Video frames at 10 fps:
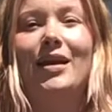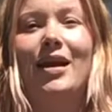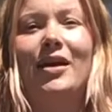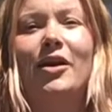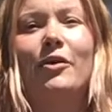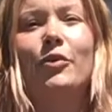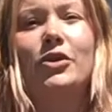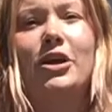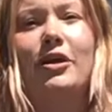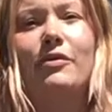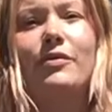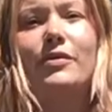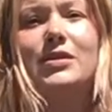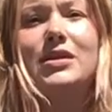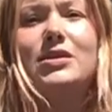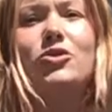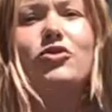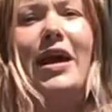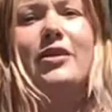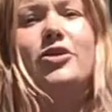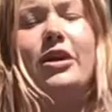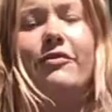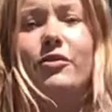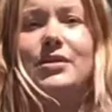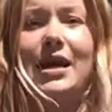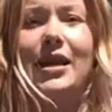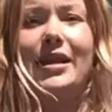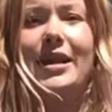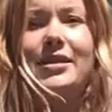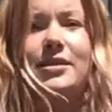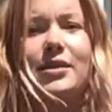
And I want you to stretch. If you're sat like this,